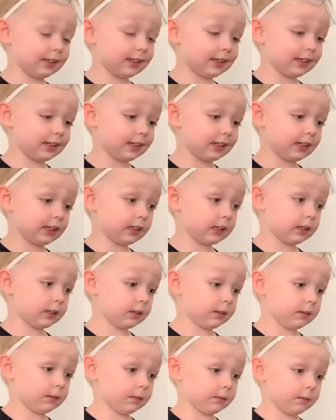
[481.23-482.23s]

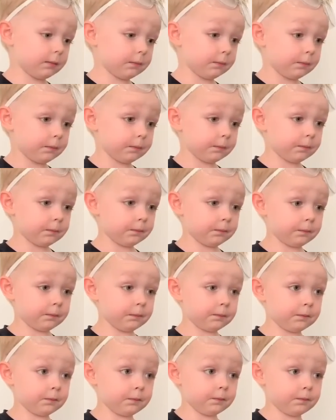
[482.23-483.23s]

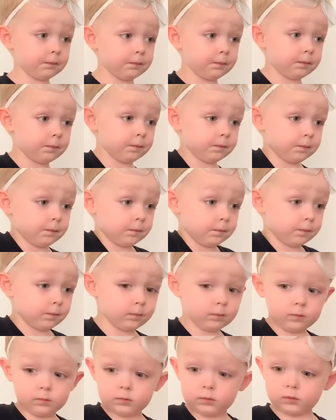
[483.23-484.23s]

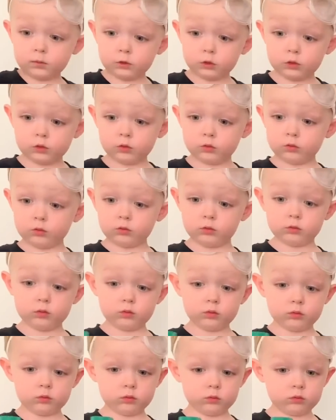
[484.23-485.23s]

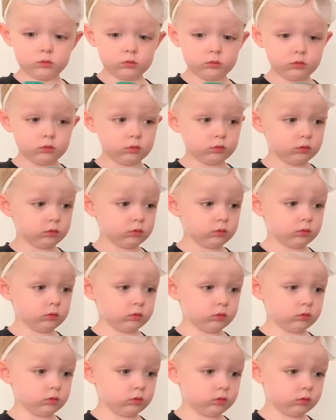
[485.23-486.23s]

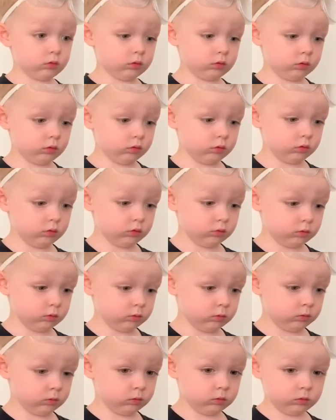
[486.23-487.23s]

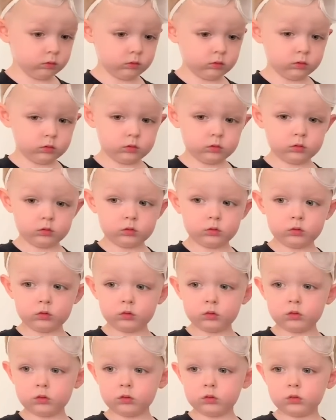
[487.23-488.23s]

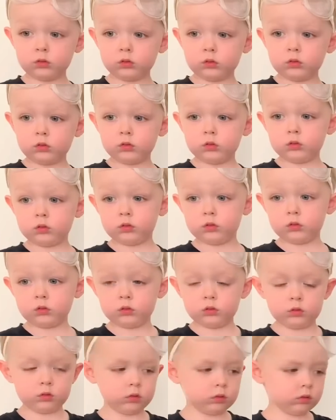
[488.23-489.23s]
This person isn't speaking.